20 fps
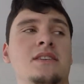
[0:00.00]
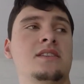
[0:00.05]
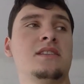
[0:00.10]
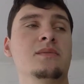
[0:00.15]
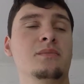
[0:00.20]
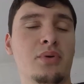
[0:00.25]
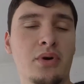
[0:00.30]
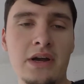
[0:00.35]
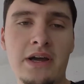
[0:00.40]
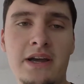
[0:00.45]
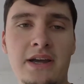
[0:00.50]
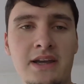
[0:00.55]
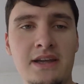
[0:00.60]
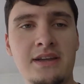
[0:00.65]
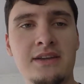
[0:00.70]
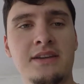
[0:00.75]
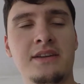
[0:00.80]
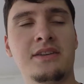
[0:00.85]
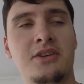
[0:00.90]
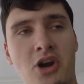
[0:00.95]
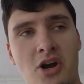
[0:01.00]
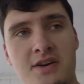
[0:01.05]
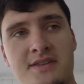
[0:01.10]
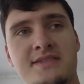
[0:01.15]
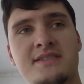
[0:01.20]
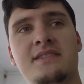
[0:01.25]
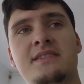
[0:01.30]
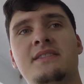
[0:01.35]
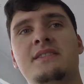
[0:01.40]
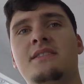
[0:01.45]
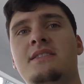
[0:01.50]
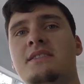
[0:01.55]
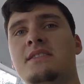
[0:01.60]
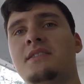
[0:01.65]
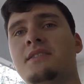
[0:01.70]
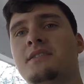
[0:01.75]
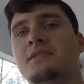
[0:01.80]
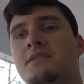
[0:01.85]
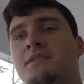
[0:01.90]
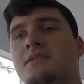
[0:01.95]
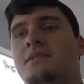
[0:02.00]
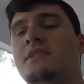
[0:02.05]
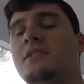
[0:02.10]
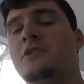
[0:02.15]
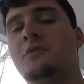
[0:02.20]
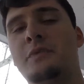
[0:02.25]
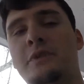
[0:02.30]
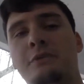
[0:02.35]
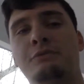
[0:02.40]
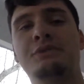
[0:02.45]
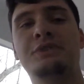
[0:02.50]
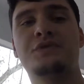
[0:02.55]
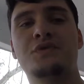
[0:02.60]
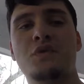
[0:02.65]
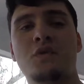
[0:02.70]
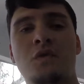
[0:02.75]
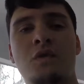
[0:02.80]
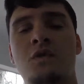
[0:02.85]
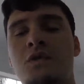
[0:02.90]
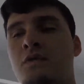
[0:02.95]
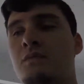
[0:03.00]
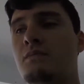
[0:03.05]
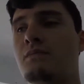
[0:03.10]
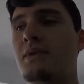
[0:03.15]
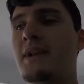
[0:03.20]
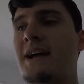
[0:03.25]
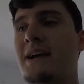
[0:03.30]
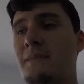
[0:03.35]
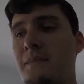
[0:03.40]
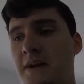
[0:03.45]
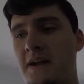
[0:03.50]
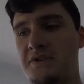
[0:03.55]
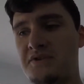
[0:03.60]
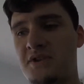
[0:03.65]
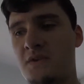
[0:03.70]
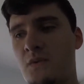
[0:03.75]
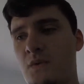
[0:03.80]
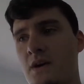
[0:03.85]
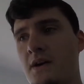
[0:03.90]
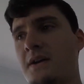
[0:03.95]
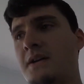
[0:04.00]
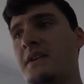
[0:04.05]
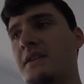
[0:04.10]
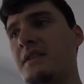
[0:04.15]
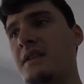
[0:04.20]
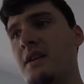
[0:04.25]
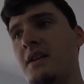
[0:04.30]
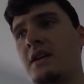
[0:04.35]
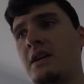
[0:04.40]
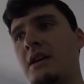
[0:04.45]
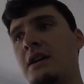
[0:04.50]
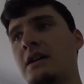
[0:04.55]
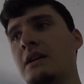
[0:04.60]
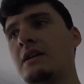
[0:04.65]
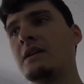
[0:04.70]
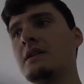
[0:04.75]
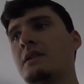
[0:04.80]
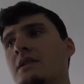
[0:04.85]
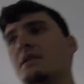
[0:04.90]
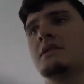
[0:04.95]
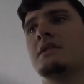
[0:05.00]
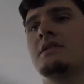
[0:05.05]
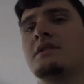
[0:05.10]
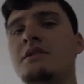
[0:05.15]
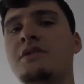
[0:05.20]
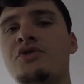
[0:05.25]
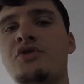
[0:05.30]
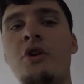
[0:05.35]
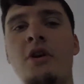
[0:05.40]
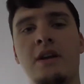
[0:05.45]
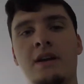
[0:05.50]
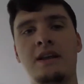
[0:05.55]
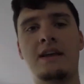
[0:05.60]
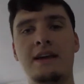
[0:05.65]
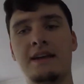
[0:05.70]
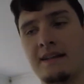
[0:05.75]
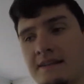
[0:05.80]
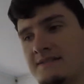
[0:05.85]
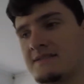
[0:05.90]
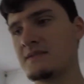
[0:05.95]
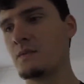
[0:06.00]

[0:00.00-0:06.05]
and praying and cursing and a little bit of ritual black magic work in there, shrunken heads